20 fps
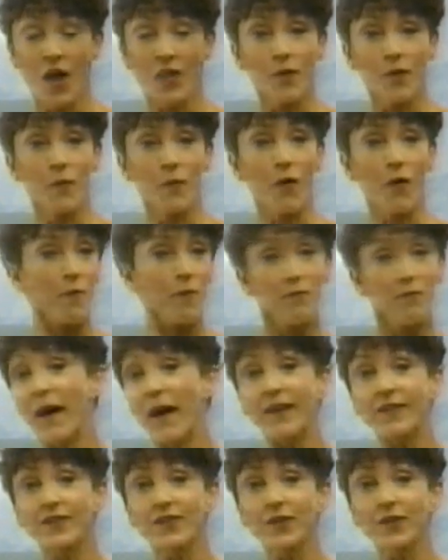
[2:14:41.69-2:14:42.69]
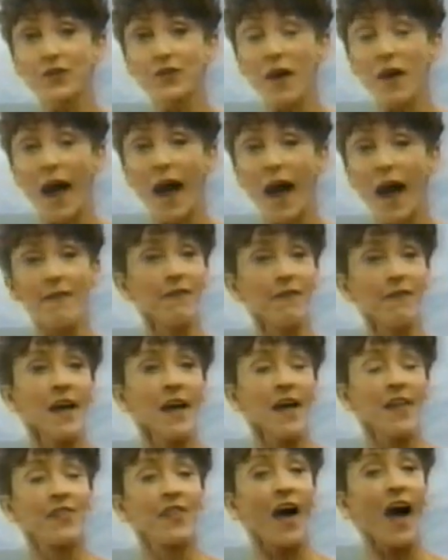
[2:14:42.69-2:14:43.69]
The more muscle you have,
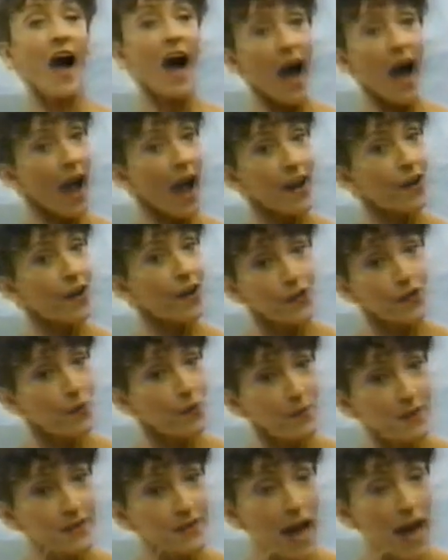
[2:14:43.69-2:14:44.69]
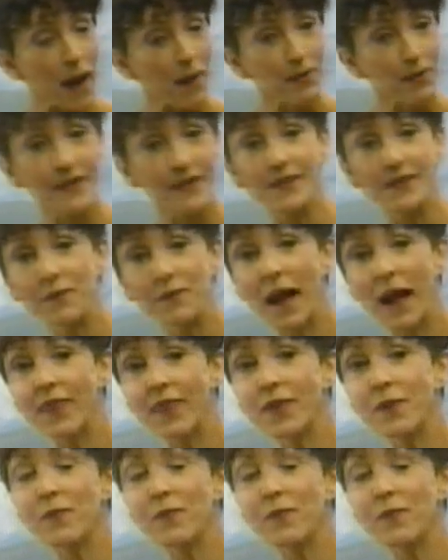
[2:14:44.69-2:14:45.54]
the higher your metabolism and